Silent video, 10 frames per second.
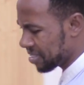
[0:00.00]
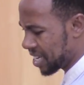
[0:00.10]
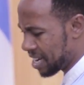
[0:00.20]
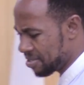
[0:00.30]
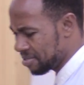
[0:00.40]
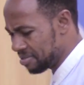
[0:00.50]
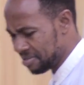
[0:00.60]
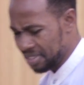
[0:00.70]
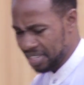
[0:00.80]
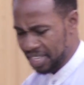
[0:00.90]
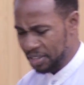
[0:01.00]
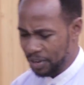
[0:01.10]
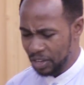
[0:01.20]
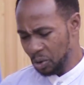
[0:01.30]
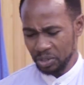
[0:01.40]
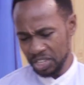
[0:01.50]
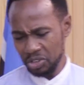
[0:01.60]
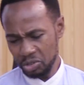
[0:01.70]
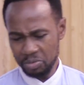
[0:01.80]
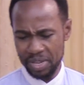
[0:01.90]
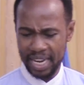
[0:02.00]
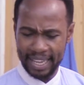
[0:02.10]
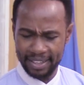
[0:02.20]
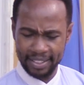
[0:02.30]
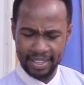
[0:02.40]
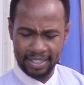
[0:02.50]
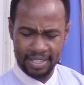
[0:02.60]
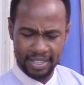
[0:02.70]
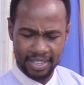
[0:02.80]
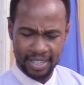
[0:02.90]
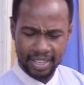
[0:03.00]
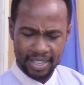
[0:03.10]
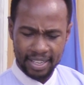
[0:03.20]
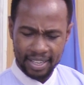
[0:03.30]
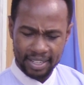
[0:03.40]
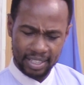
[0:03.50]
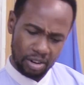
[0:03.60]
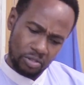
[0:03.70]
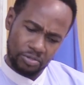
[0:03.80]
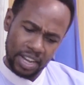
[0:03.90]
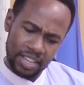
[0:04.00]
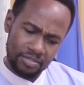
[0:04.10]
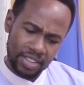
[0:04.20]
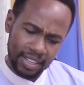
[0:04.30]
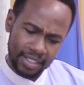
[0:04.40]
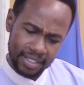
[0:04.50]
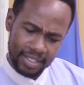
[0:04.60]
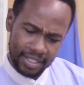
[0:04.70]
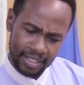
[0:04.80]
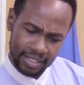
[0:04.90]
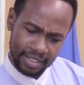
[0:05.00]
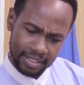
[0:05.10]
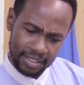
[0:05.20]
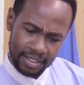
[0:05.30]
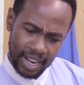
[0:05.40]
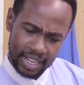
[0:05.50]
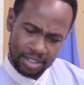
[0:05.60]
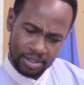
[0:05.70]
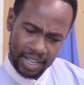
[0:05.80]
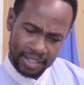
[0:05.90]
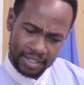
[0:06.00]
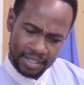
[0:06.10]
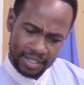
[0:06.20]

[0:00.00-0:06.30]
now, if I continue to be like this, nitakufa hivi. Hallelujah.